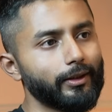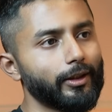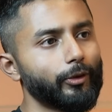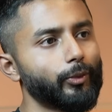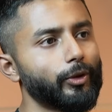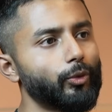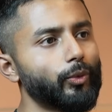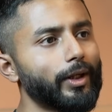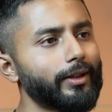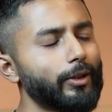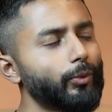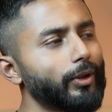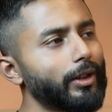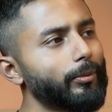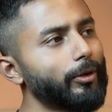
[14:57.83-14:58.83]
that we do, I
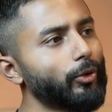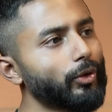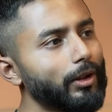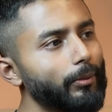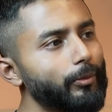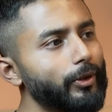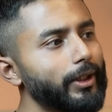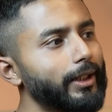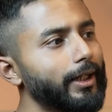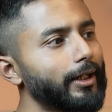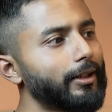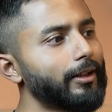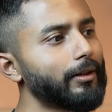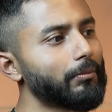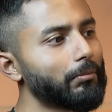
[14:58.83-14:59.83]
think we're able to
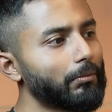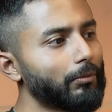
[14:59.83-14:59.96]
communicate